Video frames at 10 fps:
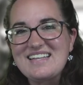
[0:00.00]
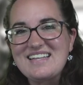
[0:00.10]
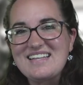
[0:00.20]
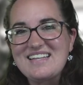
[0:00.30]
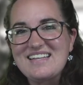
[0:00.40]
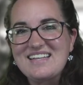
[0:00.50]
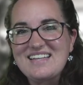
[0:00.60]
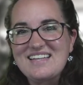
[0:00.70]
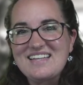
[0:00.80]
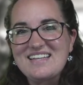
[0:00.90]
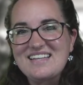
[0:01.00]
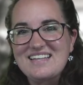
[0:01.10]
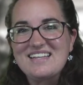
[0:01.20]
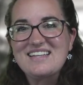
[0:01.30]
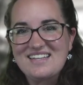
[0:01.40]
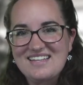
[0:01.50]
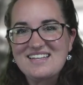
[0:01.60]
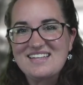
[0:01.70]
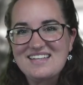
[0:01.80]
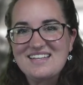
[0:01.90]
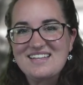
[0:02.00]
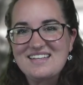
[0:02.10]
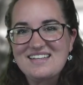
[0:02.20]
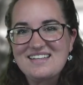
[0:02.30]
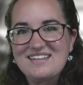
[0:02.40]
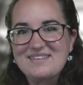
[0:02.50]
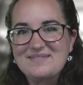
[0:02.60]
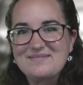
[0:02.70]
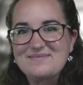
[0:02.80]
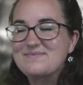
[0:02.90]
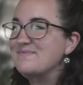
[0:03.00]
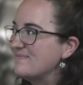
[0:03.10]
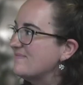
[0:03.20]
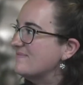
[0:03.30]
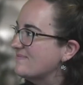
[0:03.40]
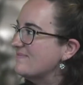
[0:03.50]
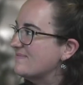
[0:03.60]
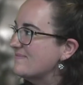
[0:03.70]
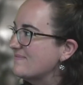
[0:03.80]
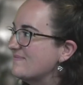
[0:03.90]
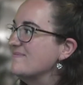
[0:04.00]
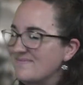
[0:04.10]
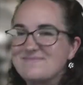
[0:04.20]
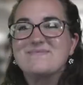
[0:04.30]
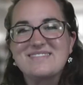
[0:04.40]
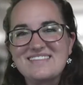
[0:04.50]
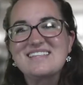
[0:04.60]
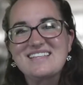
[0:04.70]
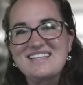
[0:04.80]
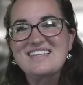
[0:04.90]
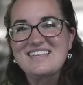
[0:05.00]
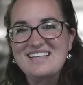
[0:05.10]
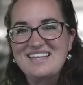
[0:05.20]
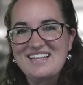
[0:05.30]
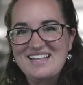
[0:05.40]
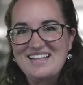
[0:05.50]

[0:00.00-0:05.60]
[no speech]